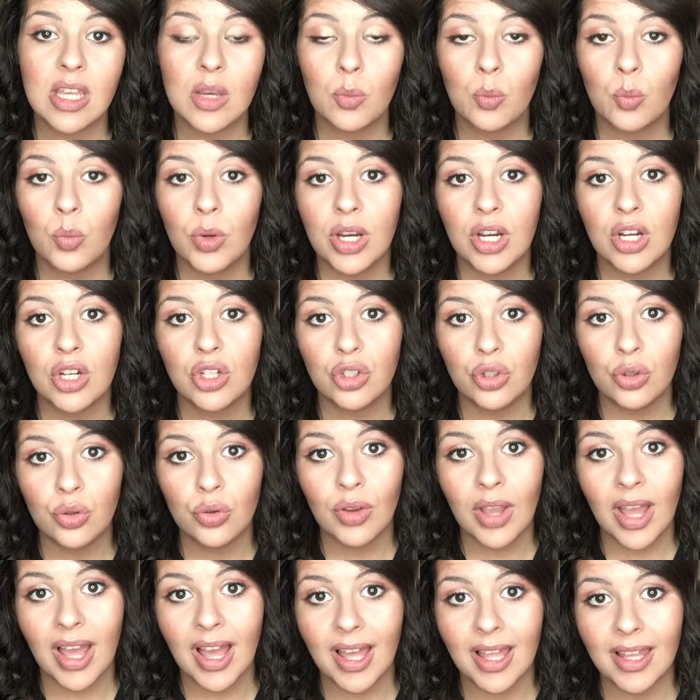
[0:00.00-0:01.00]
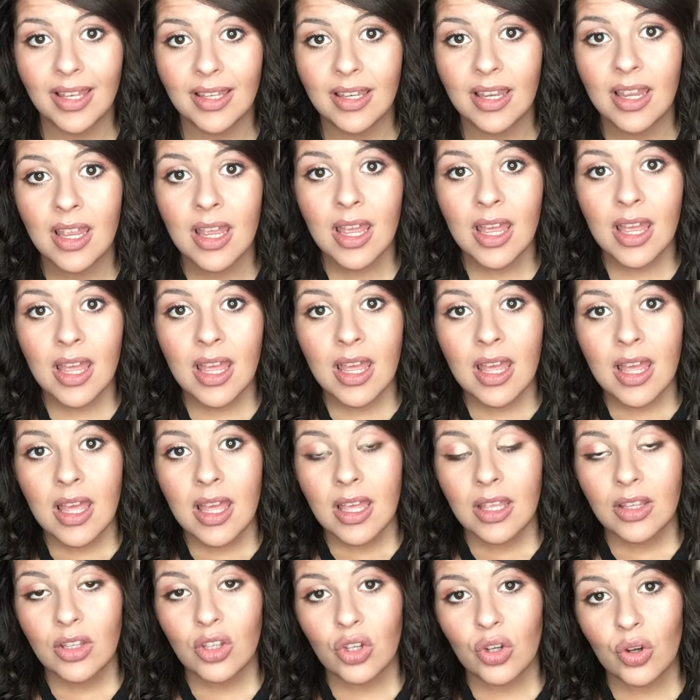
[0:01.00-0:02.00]
and where you can,
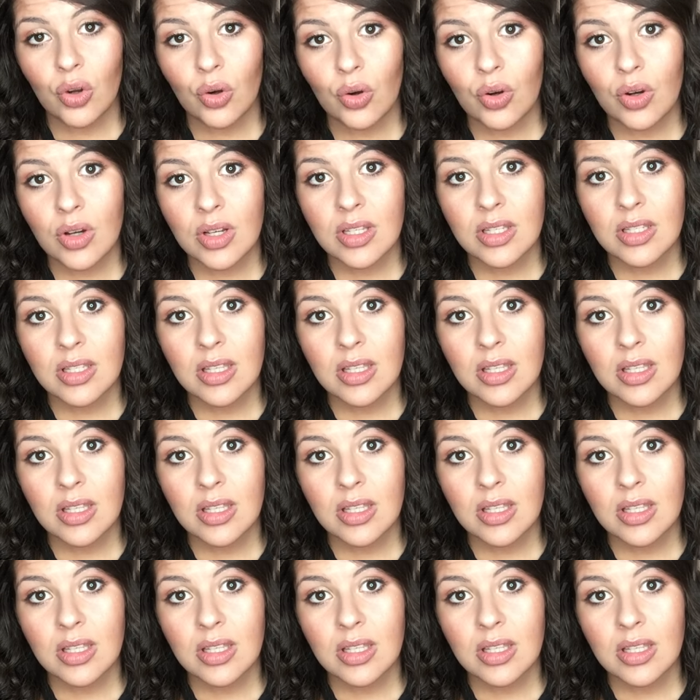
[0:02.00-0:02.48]
you know,